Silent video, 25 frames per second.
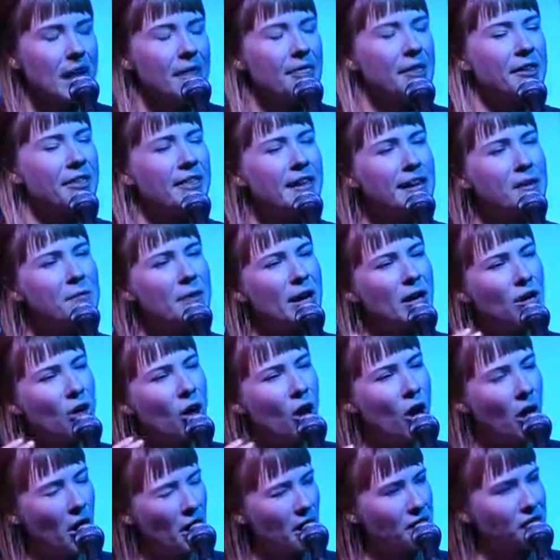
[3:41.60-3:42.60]
The thing about
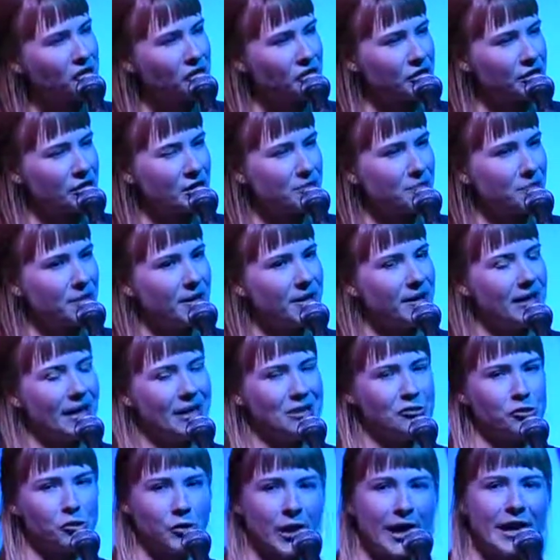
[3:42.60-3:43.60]
hardship
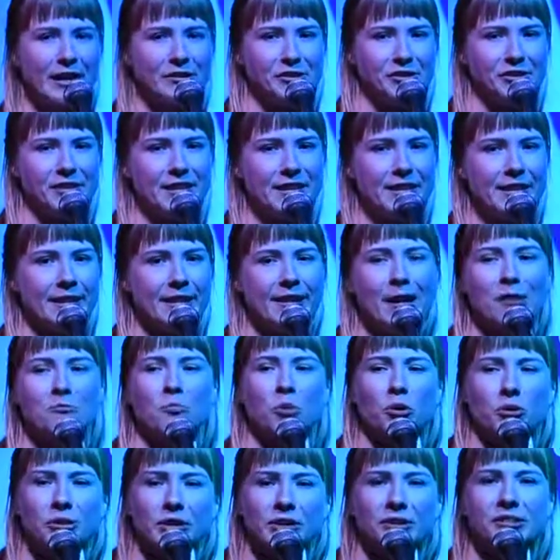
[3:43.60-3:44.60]
and tragedy and
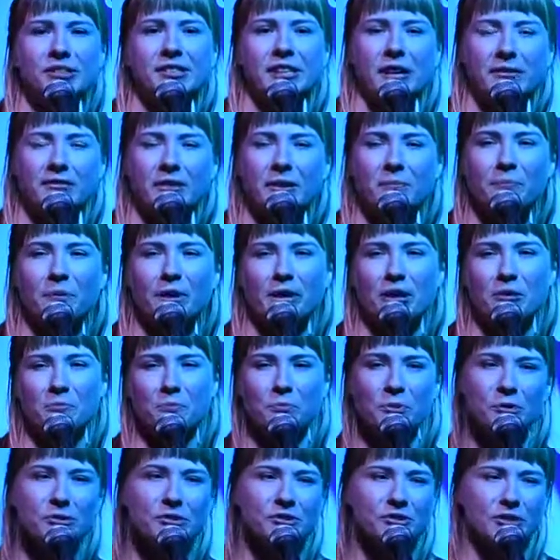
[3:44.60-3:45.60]
pulling yourself up by your
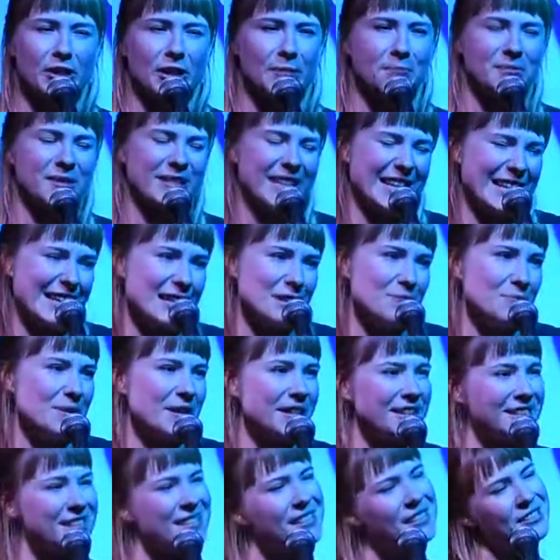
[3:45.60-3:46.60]
bootstraps, kid,
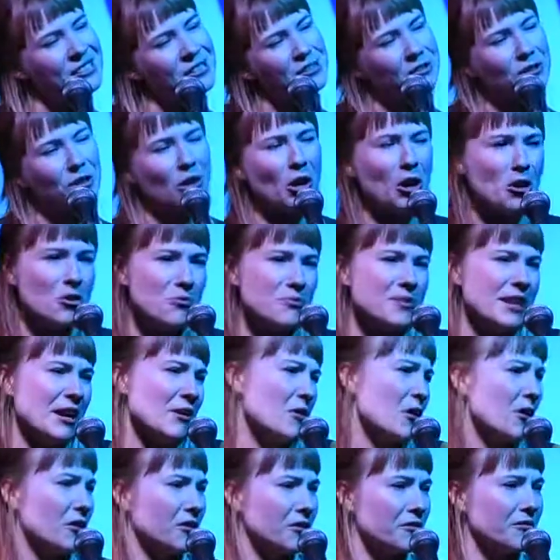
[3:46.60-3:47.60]
because this is your home now,
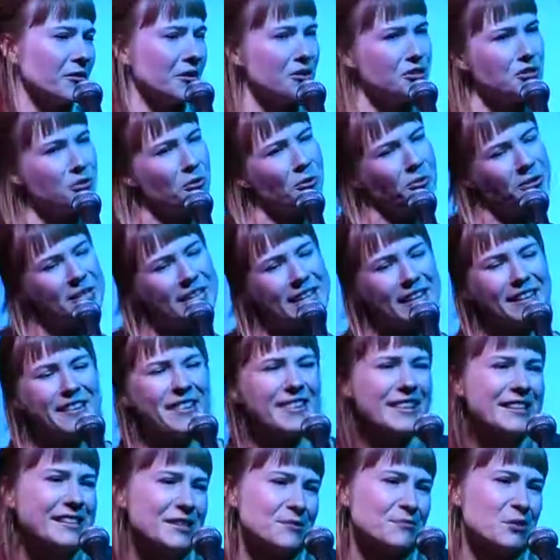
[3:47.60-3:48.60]
Oliver, and you only get
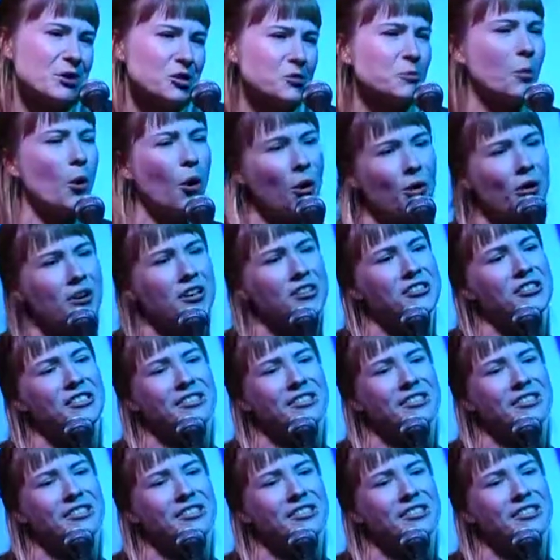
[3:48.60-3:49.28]
this much porridge,